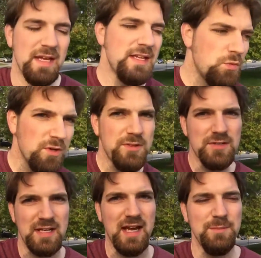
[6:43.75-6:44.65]
It's worth your
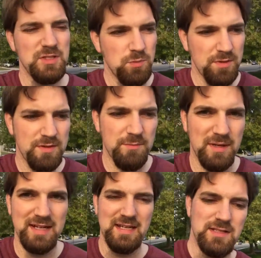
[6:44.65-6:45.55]
time, it's worth your
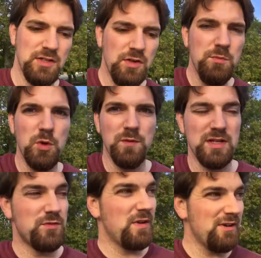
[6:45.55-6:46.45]
money, it's a good movie,
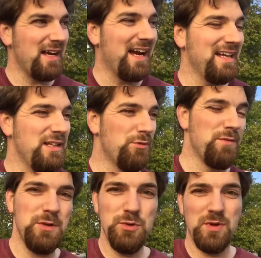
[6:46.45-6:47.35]
it's very highly
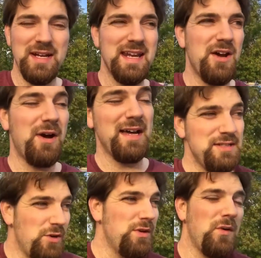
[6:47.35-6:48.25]
reviewed right now. I
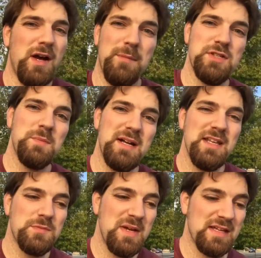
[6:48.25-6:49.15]
don't know how much money
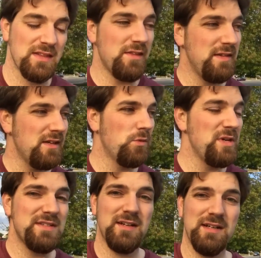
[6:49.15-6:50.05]
it's making. The theater
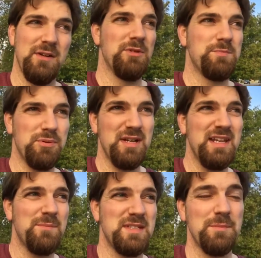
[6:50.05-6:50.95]
we saw it in was pretty
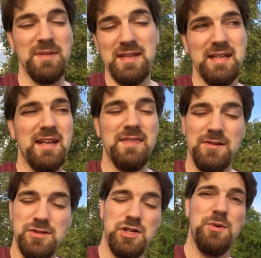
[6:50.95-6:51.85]
empty, but then again,
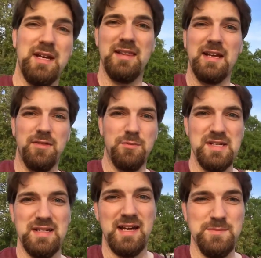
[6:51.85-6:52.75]
they're showing it like 3
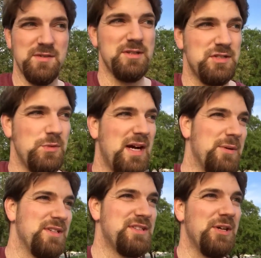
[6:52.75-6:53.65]
times every 2
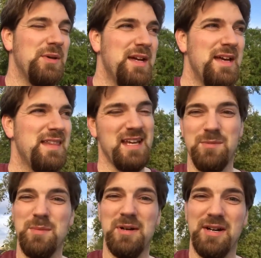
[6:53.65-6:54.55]
hours, so that could
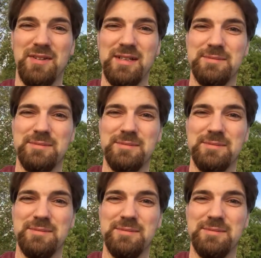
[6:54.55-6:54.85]
be part of it.